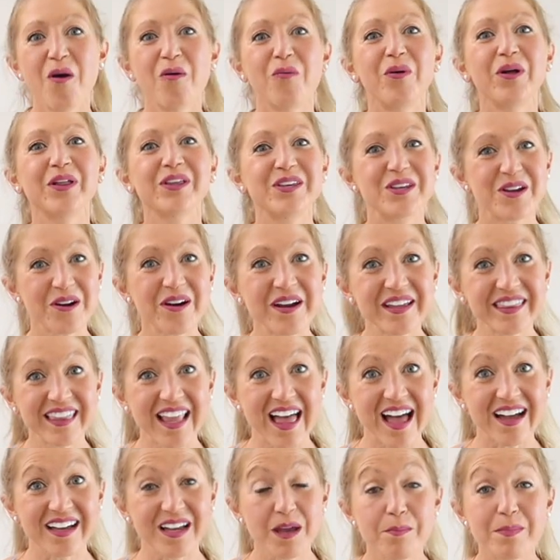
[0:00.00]
Well, you're in
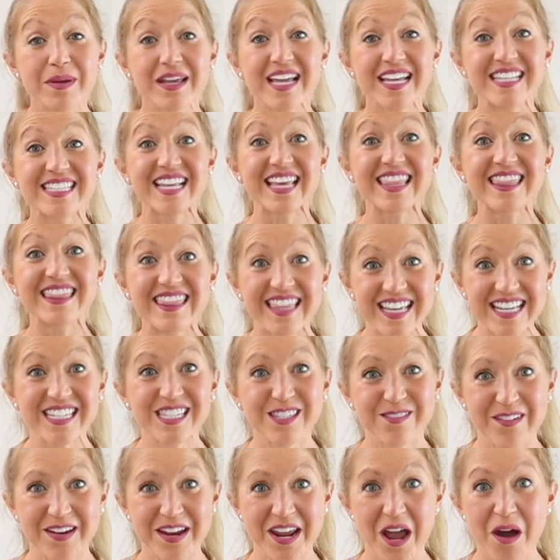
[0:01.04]
luck because in
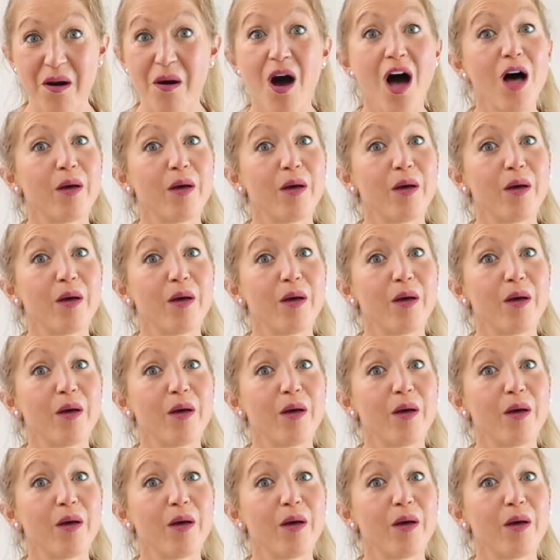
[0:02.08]
this video,